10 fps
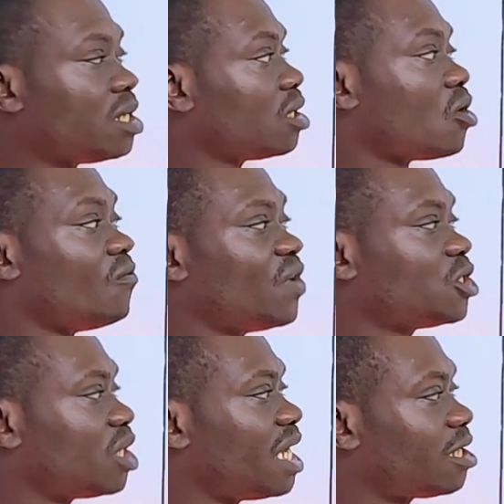The
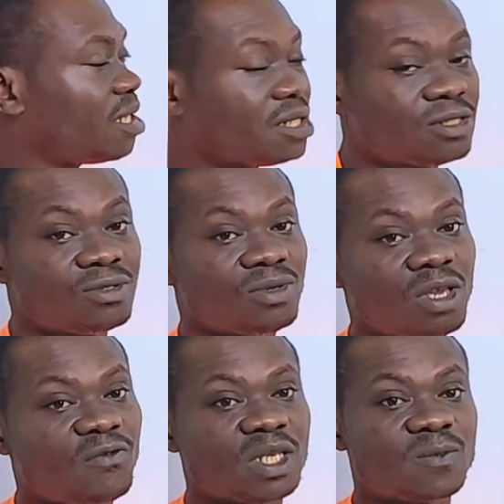conventional thing is to
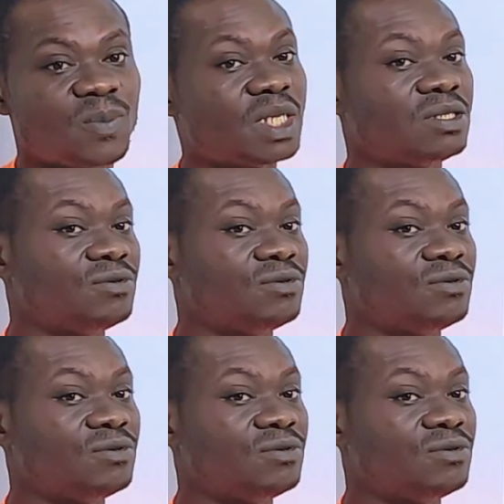give a space.